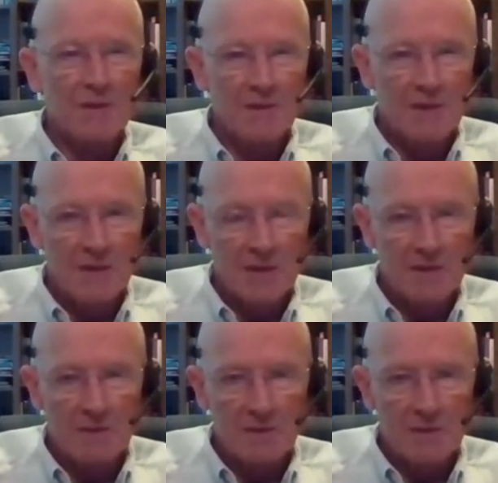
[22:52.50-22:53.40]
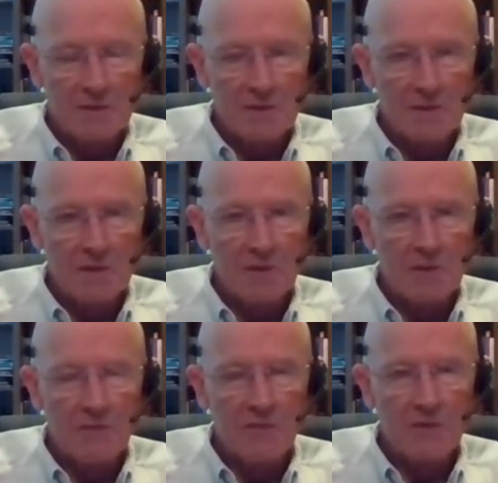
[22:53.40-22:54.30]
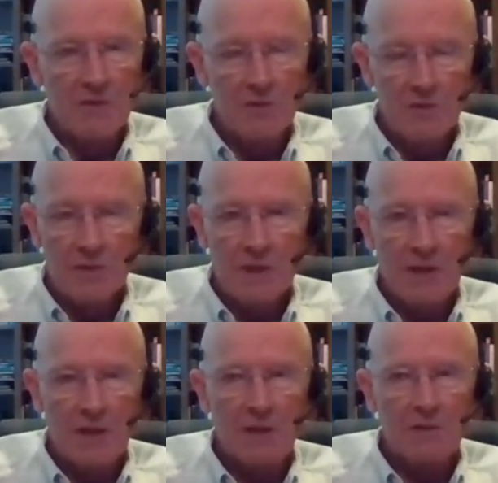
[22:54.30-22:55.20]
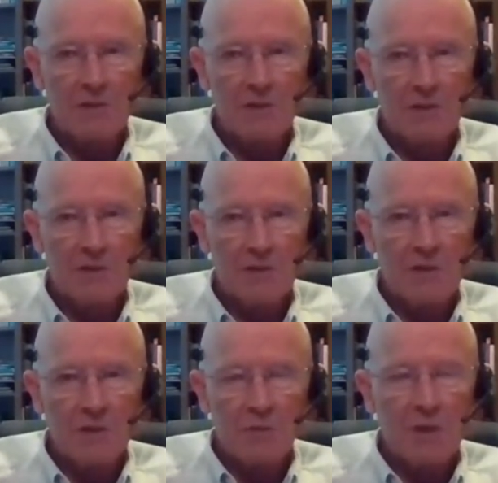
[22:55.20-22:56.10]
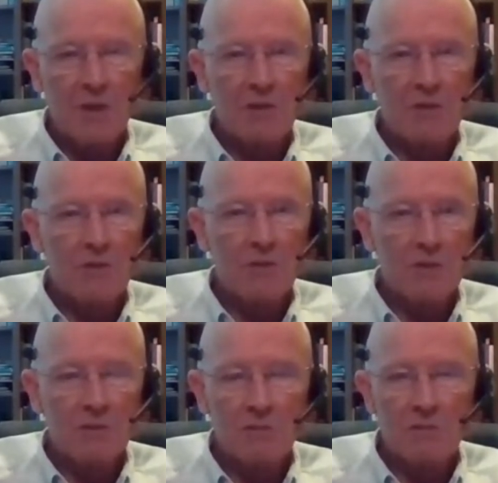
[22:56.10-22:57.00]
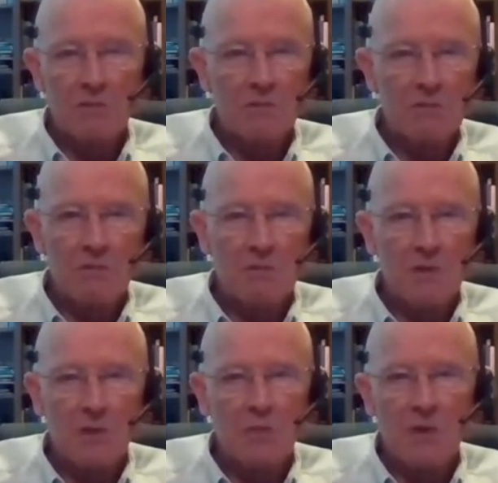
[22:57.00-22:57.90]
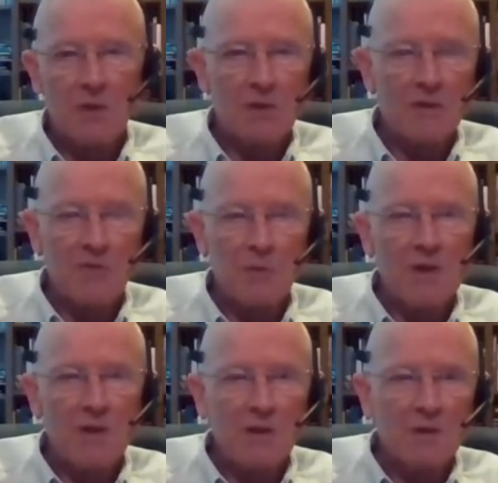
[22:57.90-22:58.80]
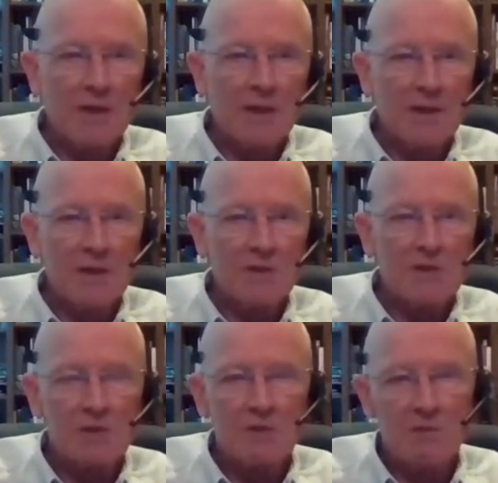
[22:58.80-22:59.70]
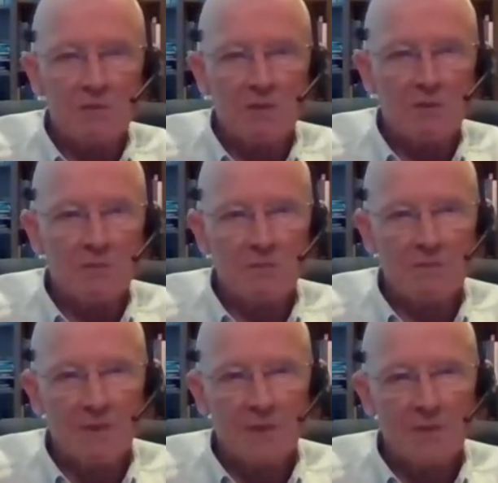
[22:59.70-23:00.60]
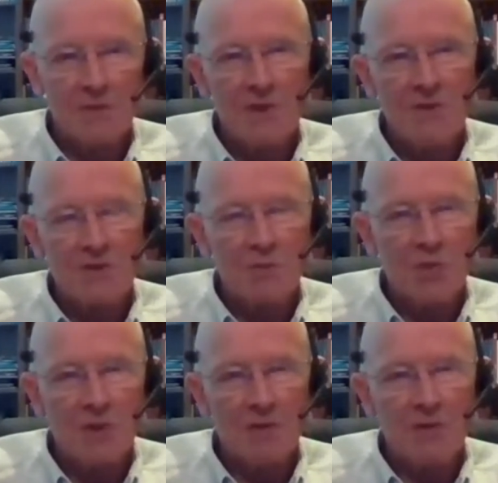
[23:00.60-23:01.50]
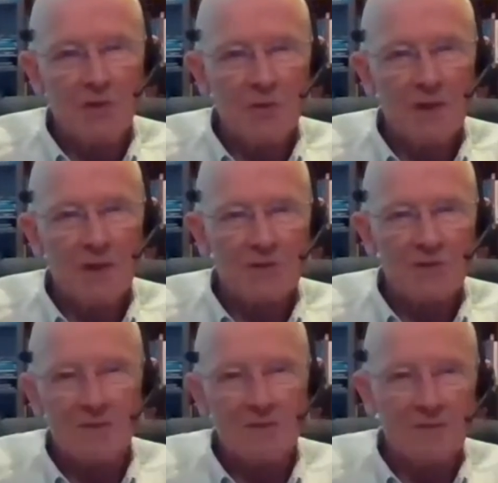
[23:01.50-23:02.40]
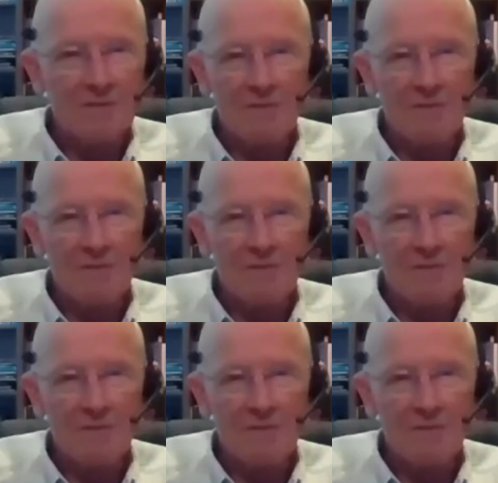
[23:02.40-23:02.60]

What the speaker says: And, if you do that, man, you can, well, if a meteorite hits, this eastern part of the US, then,